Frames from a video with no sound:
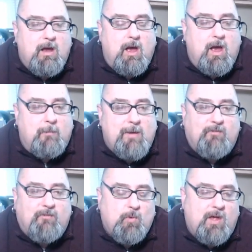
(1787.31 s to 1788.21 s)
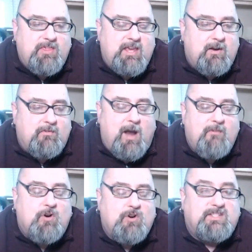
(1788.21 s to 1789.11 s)
I've heard one thing, and
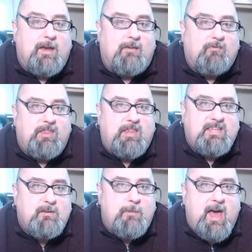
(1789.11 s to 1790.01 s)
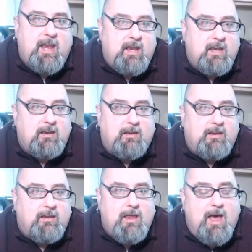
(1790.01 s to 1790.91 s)
I've heard several things about it. And
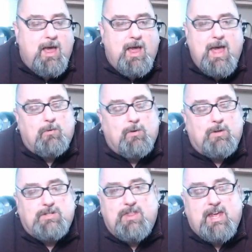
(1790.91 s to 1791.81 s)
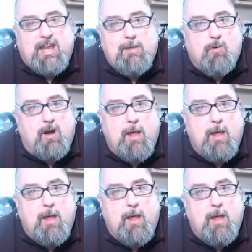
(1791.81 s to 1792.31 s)
I don't want to think anymore.